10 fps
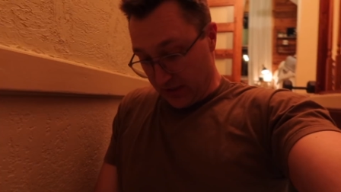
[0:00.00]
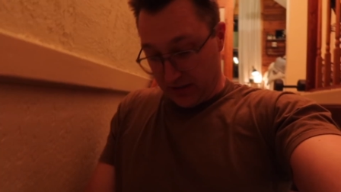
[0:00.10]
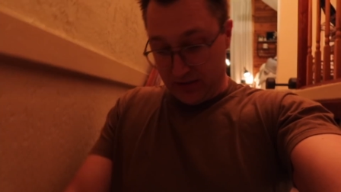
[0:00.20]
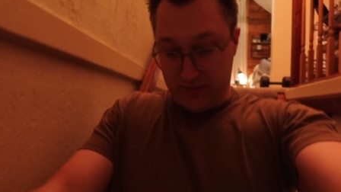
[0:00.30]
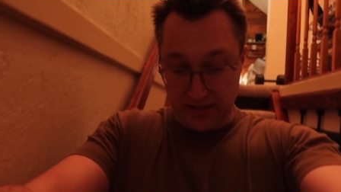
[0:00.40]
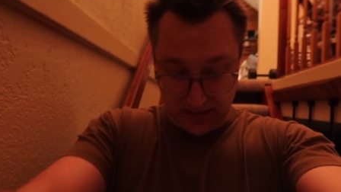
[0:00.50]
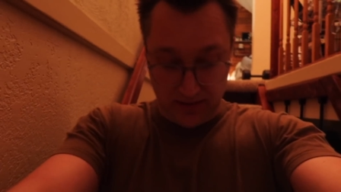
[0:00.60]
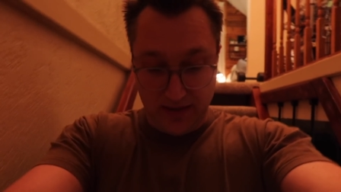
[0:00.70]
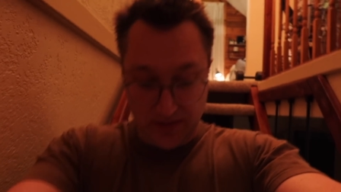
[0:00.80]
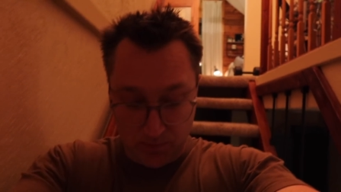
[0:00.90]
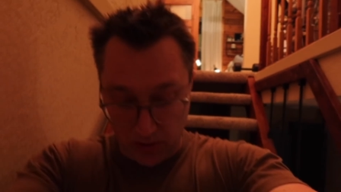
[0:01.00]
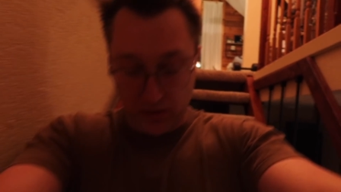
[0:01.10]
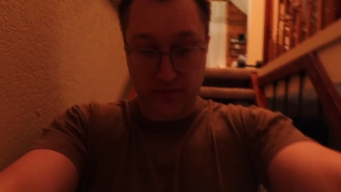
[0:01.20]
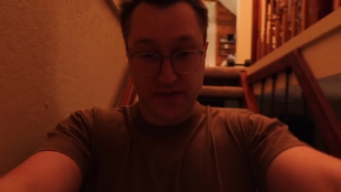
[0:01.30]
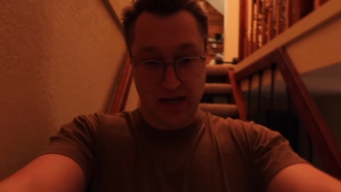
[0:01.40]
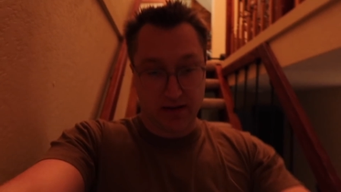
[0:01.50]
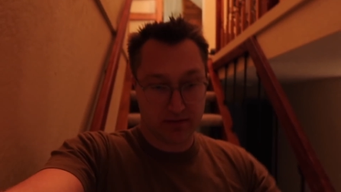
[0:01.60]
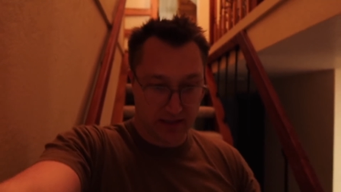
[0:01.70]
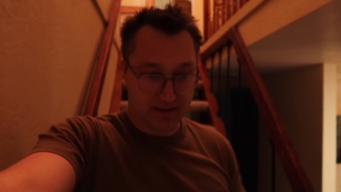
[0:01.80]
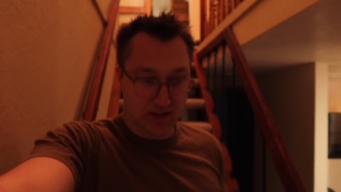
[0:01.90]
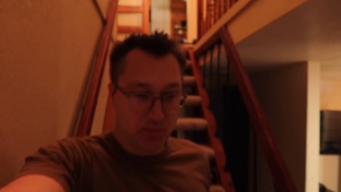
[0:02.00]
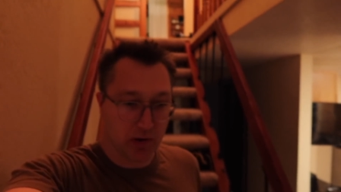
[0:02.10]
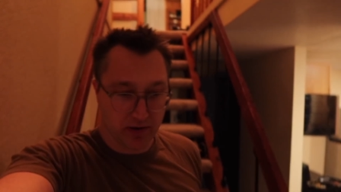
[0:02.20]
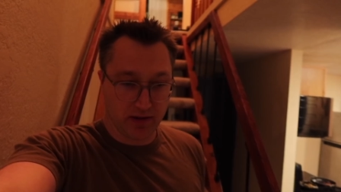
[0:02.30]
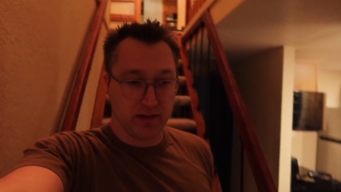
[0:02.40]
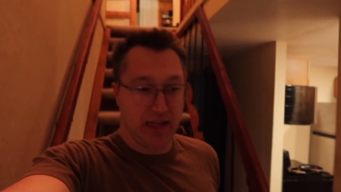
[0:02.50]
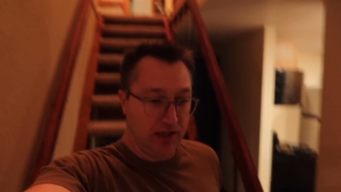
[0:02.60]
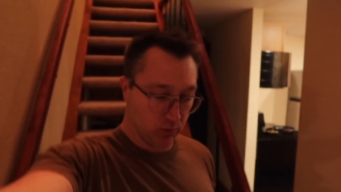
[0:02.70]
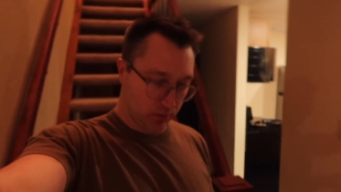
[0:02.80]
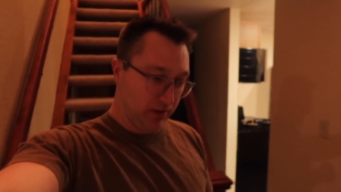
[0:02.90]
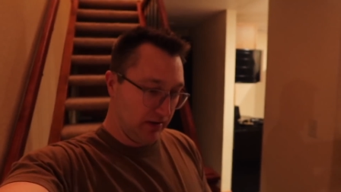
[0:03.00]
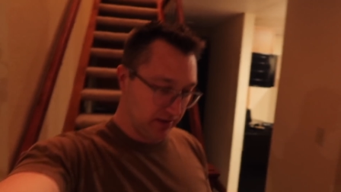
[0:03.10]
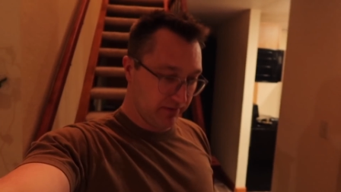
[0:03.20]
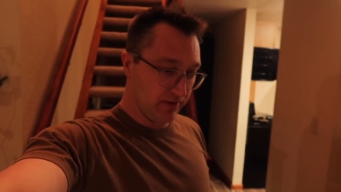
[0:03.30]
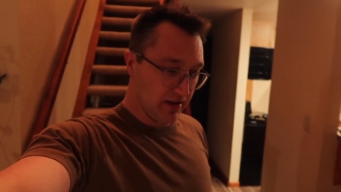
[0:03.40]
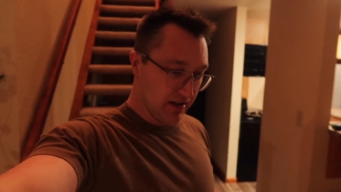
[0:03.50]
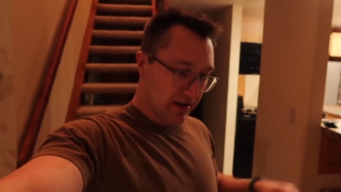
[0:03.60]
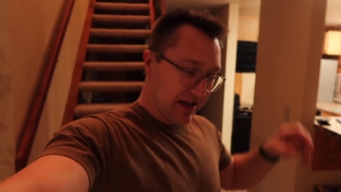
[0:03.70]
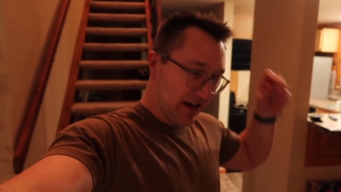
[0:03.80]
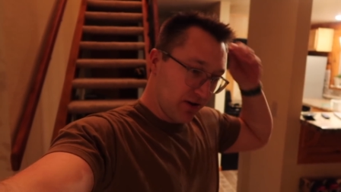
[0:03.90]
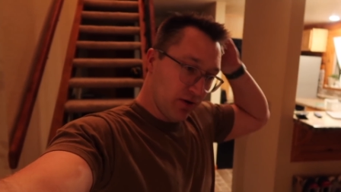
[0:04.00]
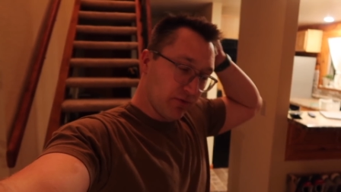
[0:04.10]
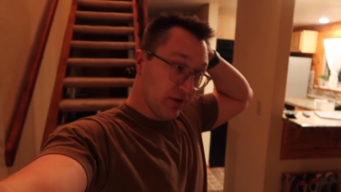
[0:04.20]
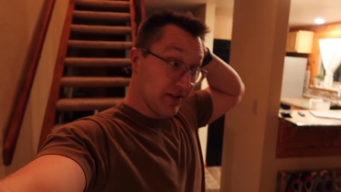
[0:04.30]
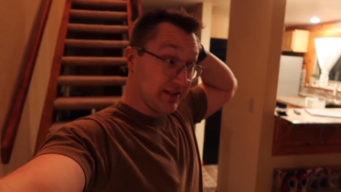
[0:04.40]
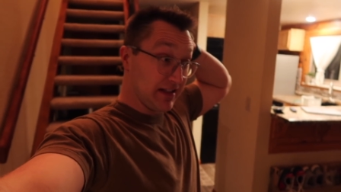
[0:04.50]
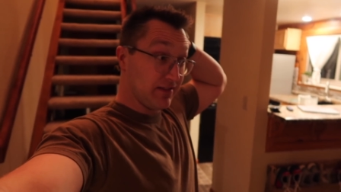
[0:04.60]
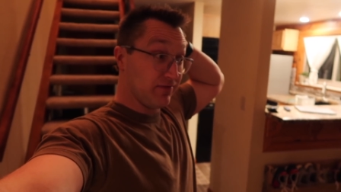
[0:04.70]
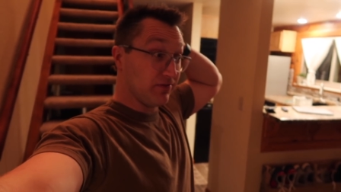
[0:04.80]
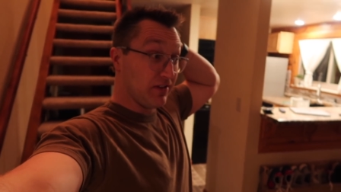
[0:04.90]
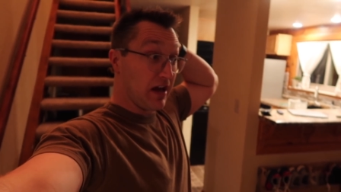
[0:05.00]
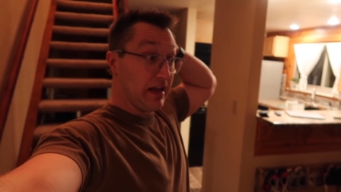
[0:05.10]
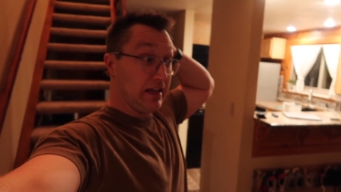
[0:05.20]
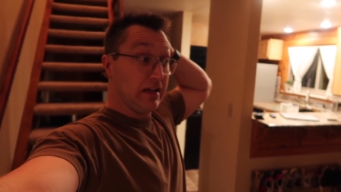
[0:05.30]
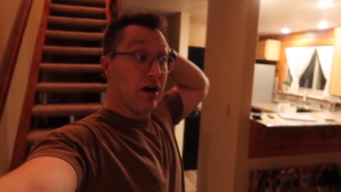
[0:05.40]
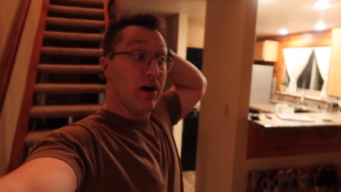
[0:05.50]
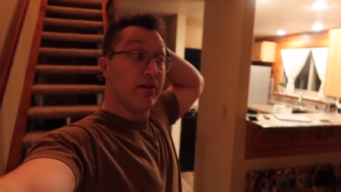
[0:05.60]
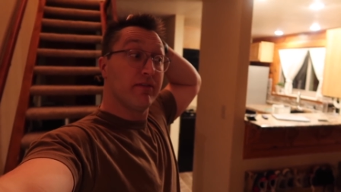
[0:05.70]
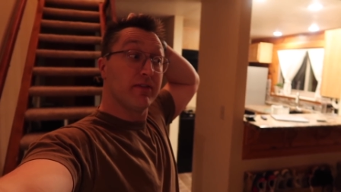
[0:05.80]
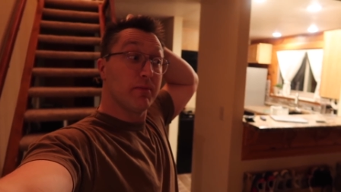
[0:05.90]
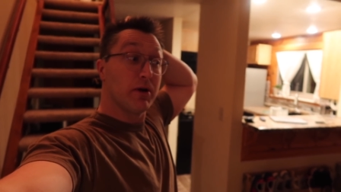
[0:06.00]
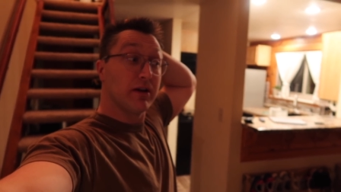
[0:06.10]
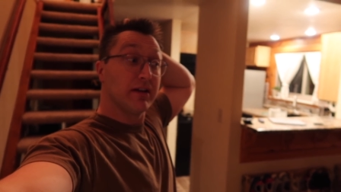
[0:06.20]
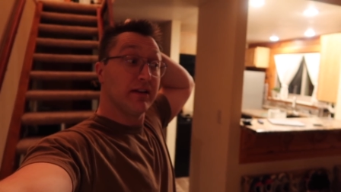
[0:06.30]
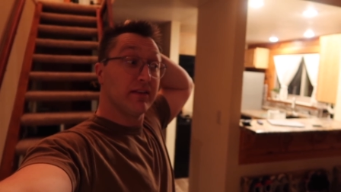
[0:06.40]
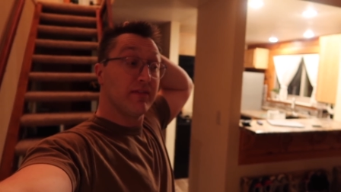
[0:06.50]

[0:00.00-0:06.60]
because like in this part of town, like this part of the lake where we live, I don't know if real estate's flying off the market as